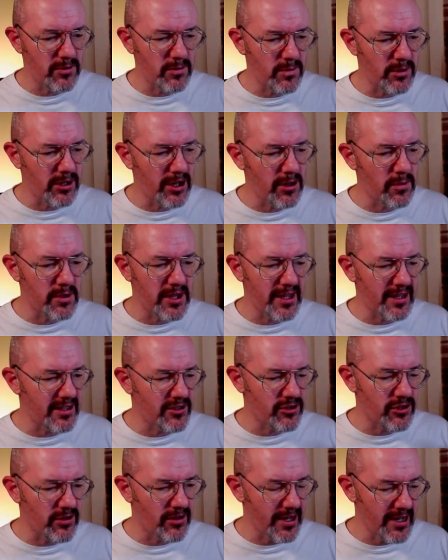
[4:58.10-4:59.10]
we'll go with
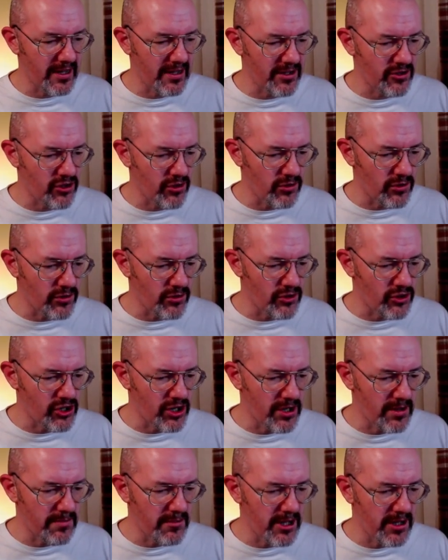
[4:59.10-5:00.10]
English. You've got English or
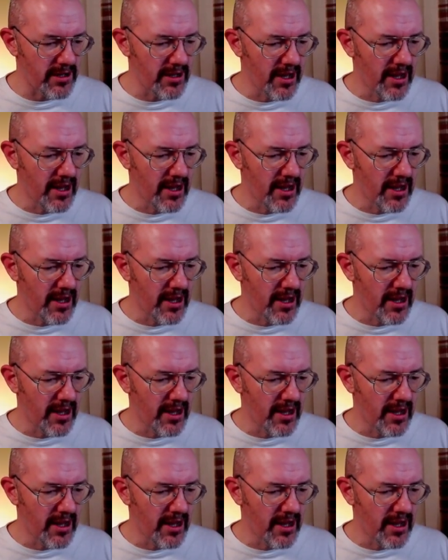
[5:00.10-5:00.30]
German.